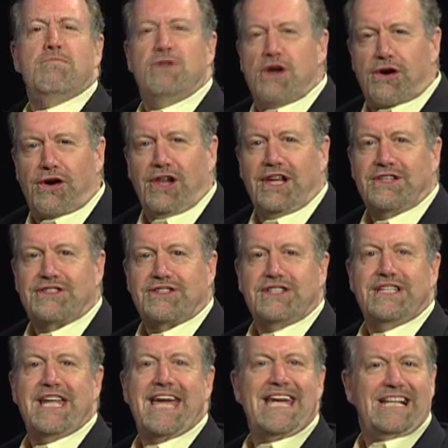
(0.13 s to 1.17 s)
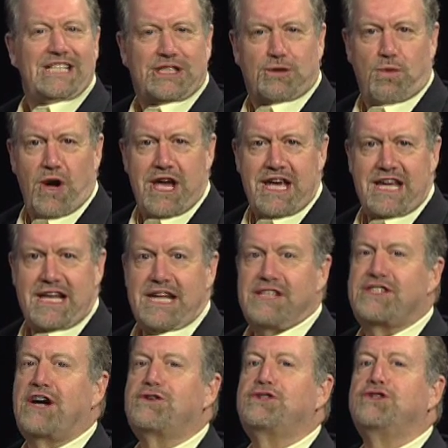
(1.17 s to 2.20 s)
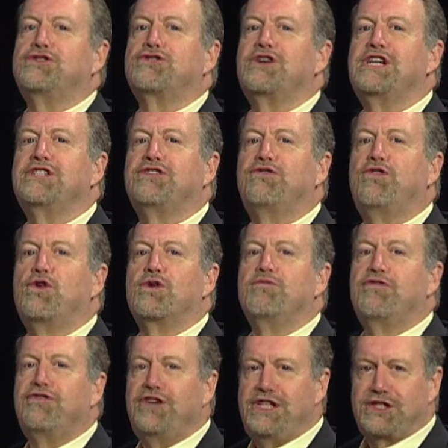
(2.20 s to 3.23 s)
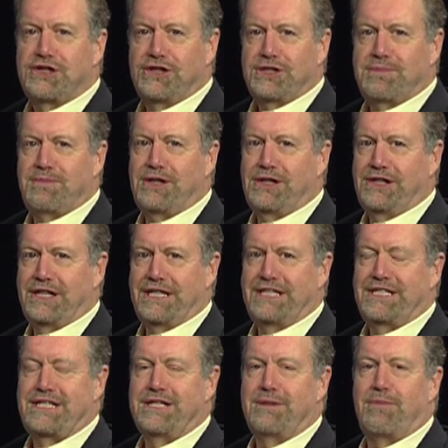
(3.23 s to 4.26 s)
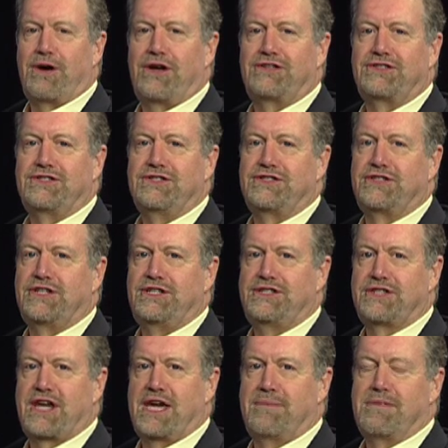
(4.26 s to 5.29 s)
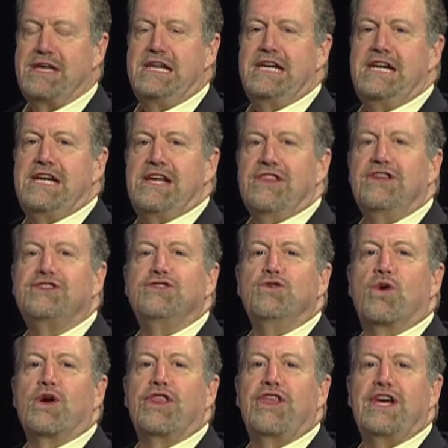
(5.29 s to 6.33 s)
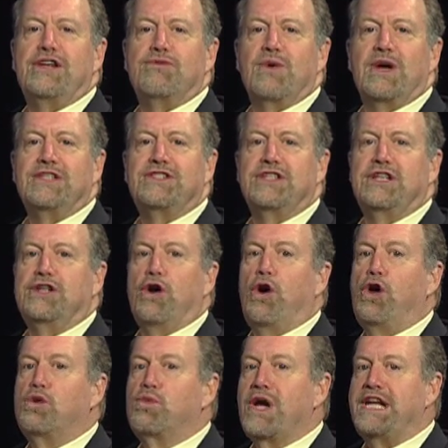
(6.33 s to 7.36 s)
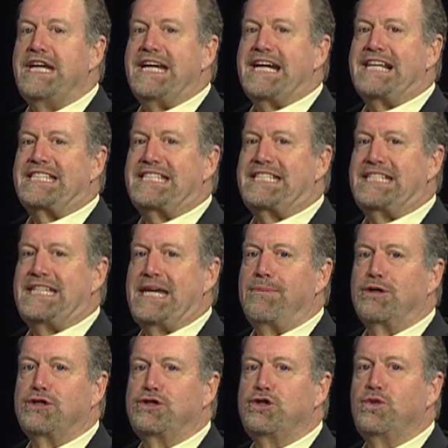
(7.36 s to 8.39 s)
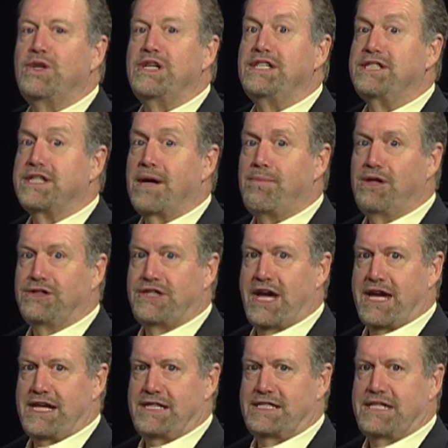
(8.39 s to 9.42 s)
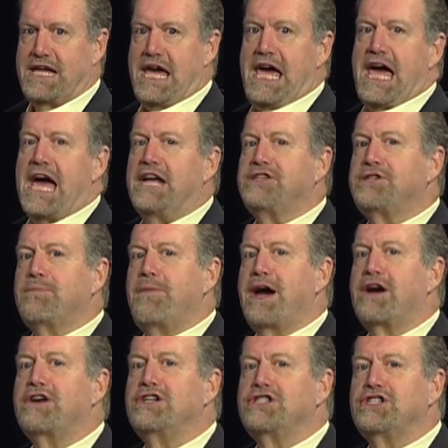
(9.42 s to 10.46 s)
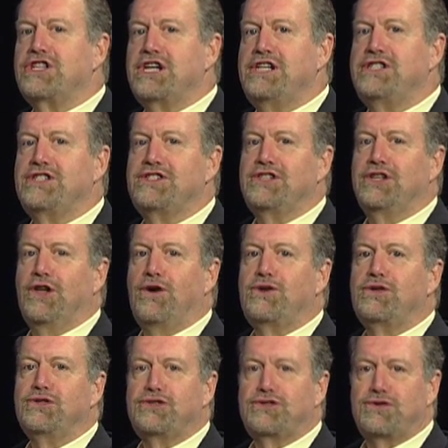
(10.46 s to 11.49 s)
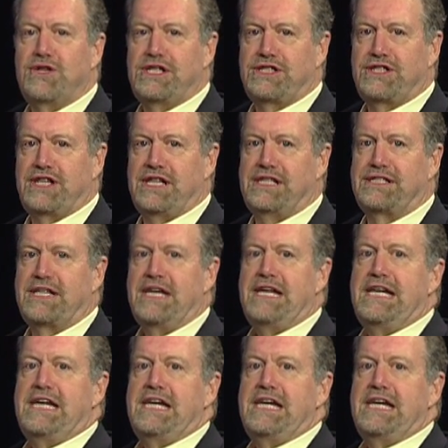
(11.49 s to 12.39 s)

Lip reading: Muralist Nate Swain is out to transform featureless buildings in the Boston cityscape. This North End resident already has his neighbors doing double takes at his apparent changes in local street scenes.